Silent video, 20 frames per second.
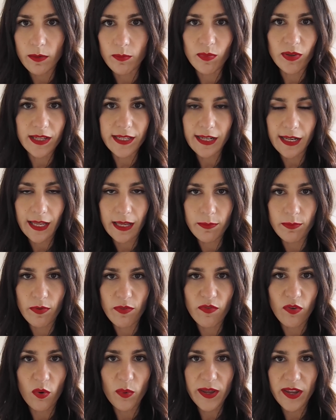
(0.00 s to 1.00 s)
completely
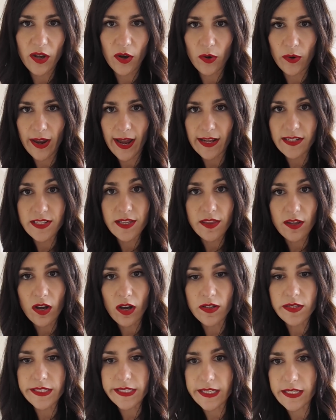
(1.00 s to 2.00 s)
before we go out to the
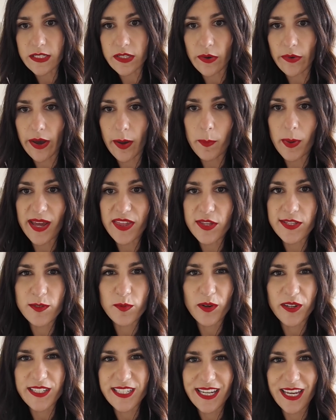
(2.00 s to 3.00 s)
concert. So I might
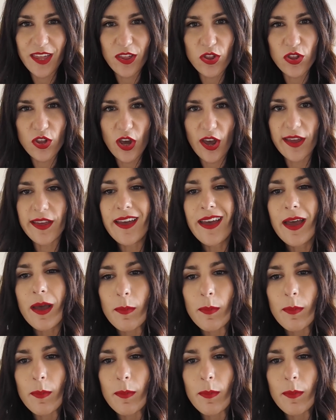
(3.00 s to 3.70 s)
just wear a t-shirt.